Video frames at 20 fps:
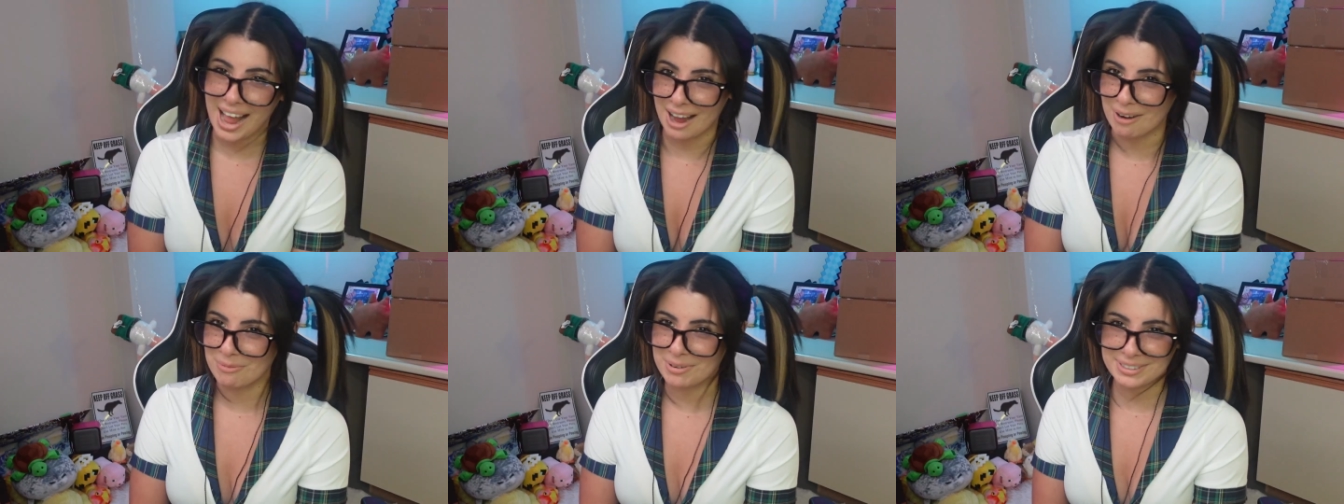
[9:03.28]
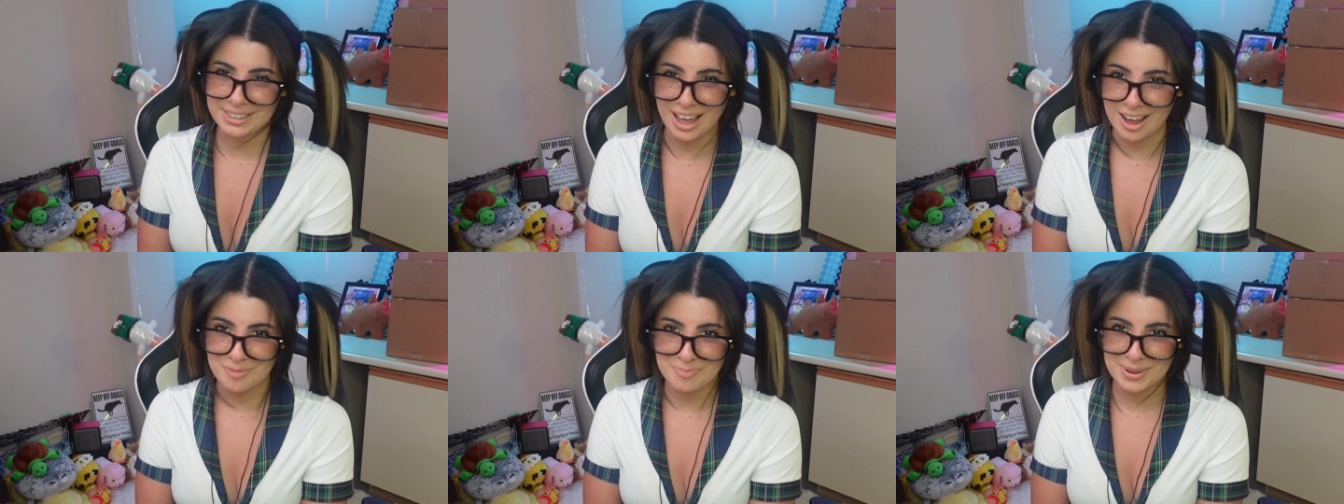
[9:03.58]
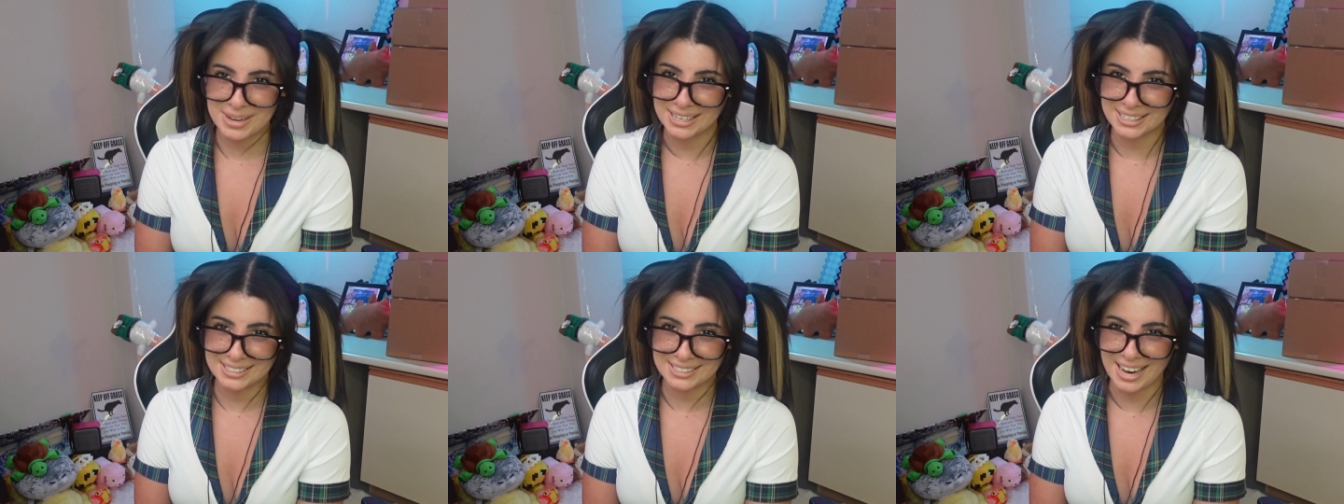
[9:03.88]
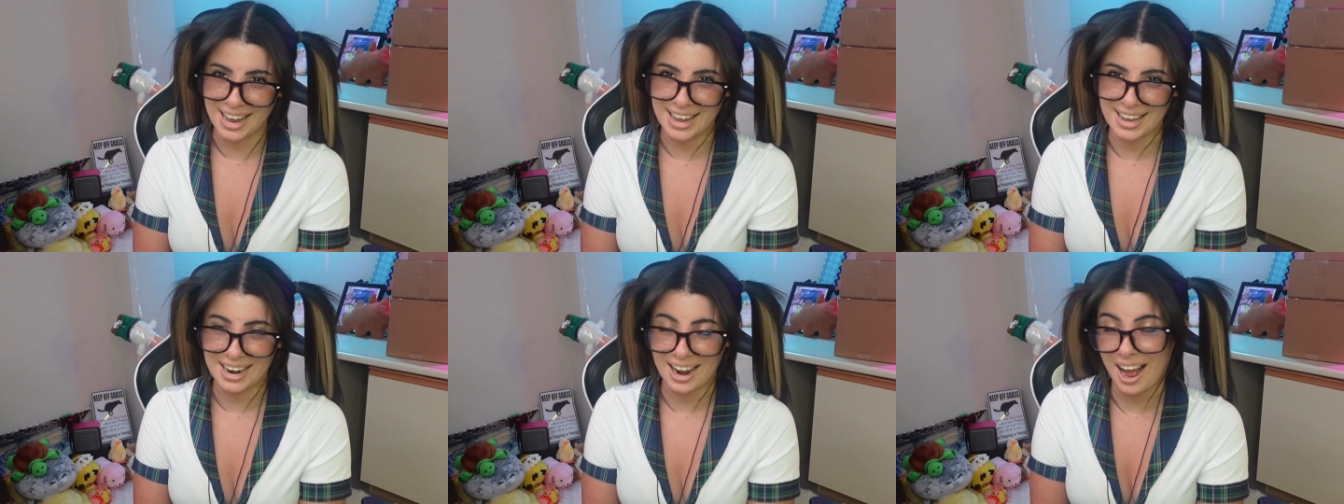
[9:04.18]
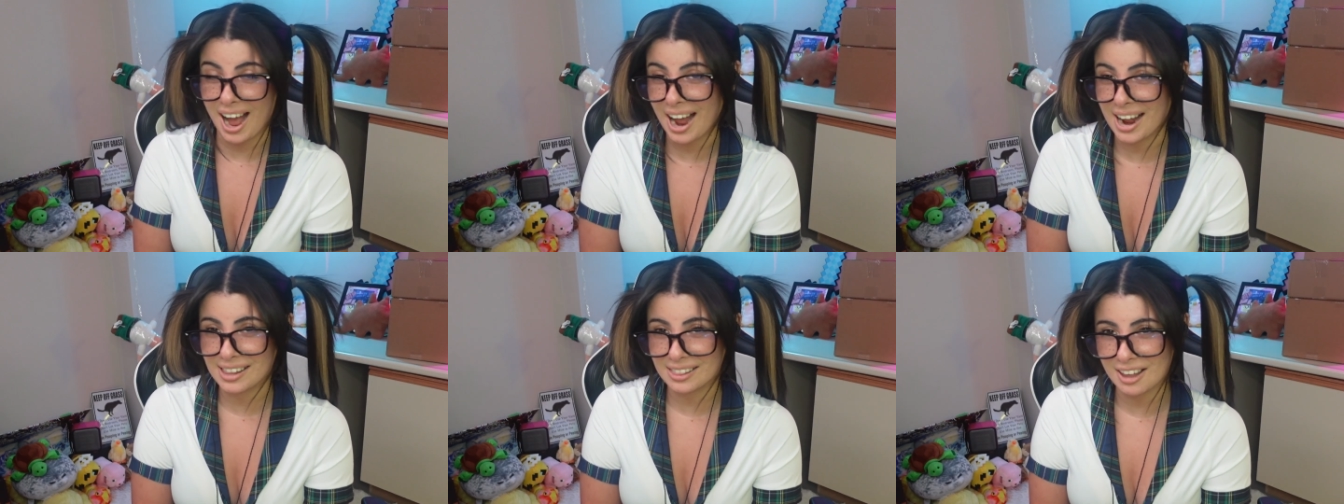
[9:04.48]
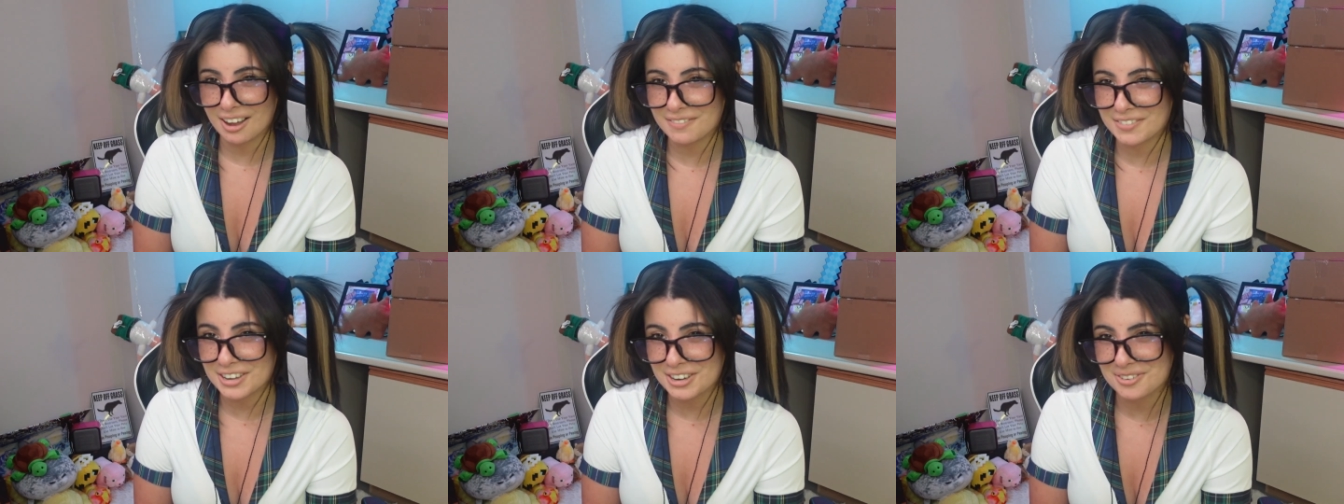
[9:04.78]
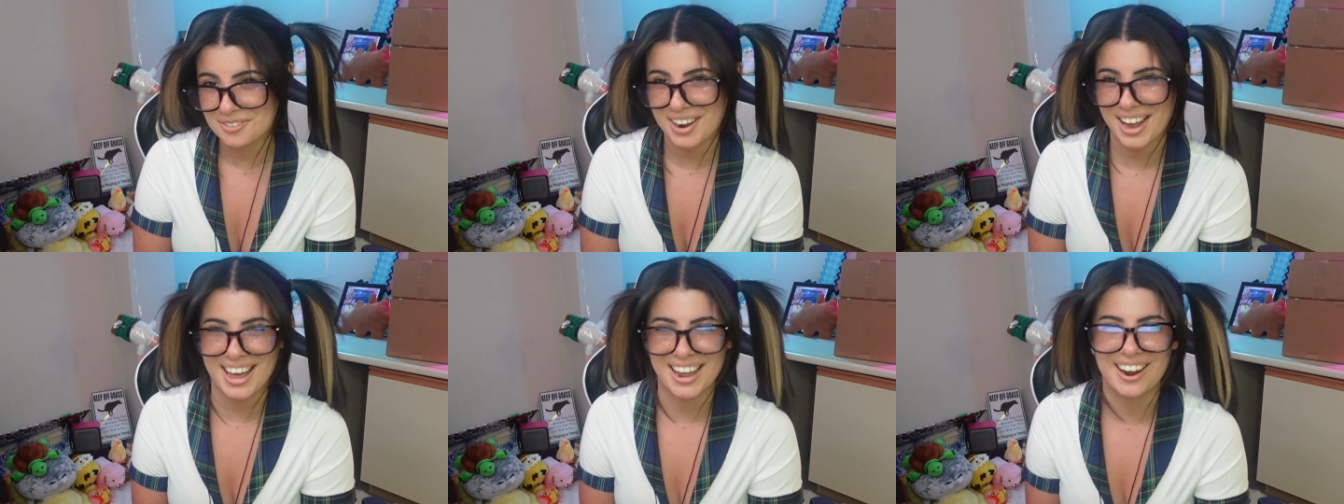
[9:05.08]
And with that being said, I love
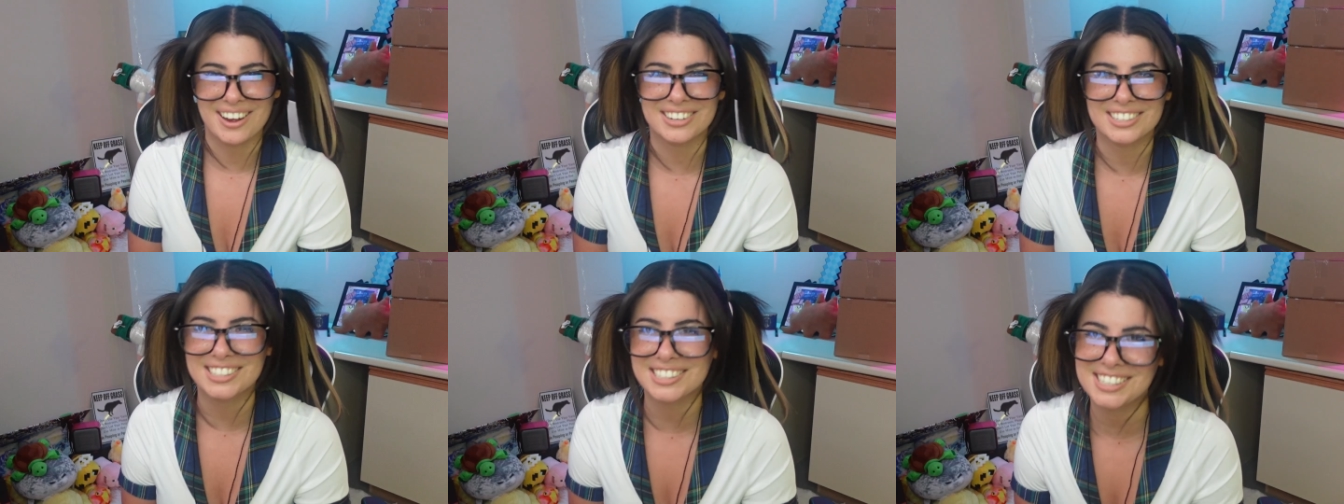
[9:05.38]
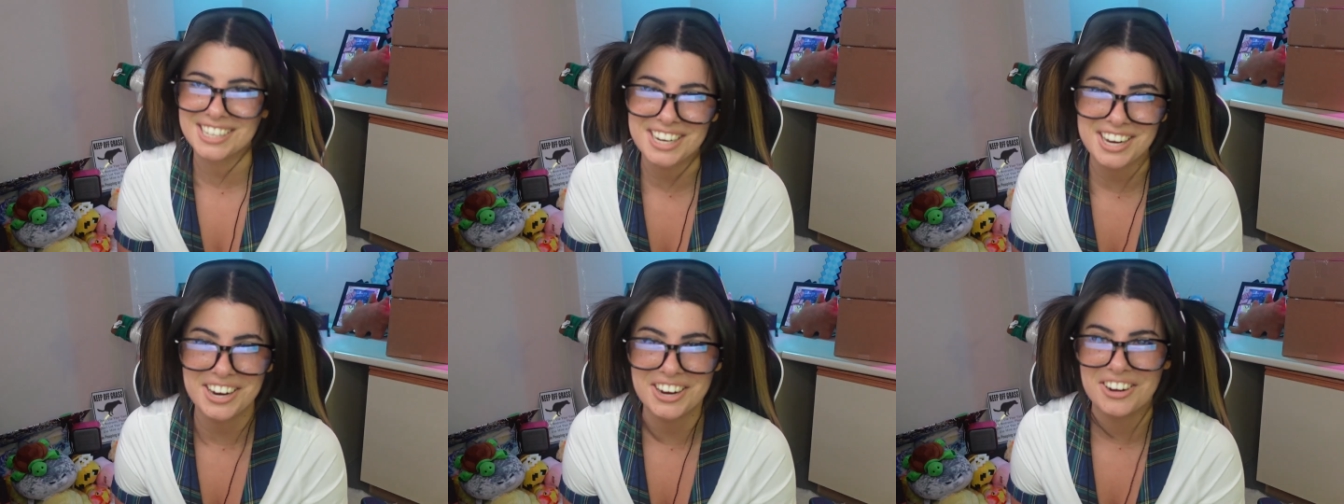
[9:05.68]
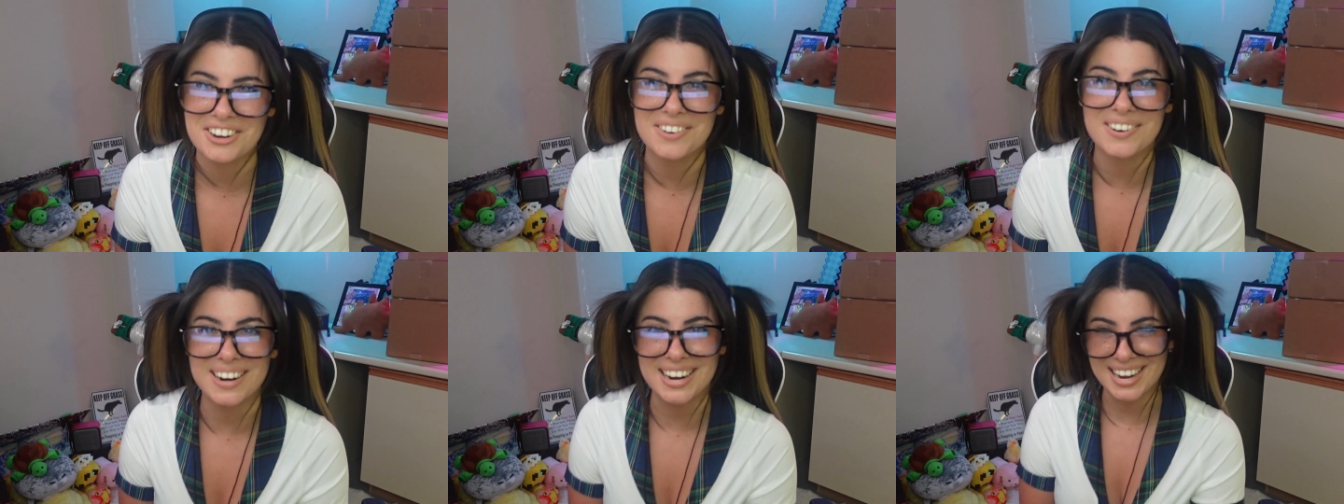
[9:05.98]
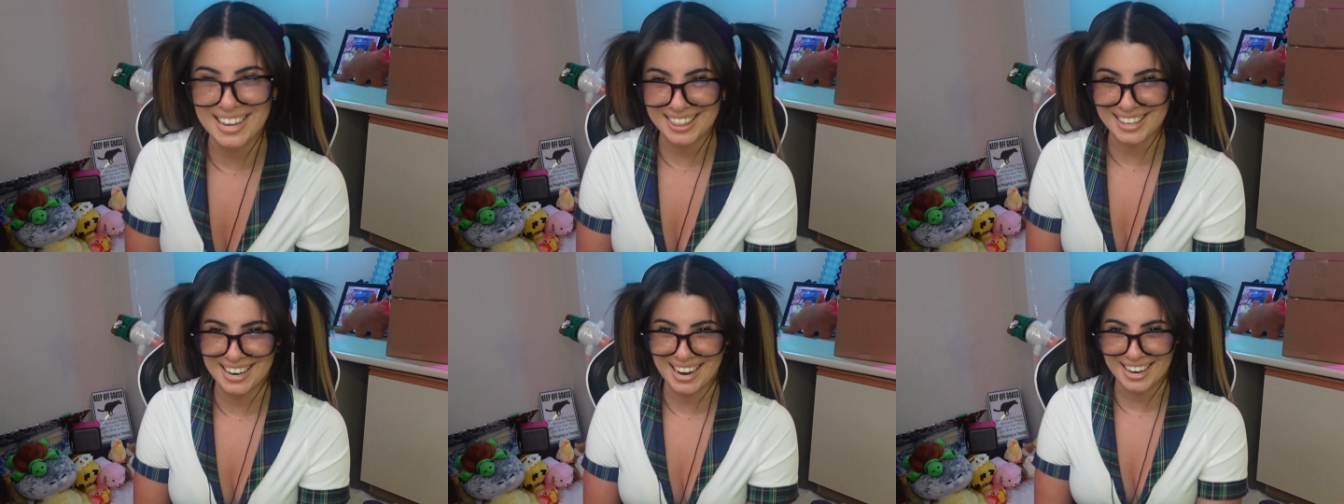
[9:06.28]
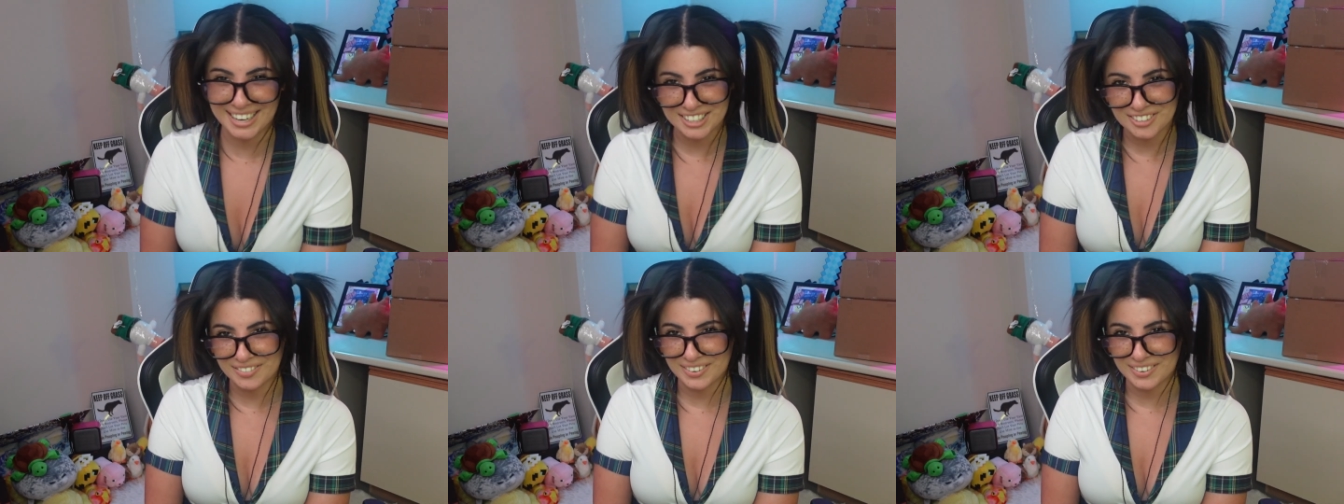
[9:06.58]
you and I'll see you in the next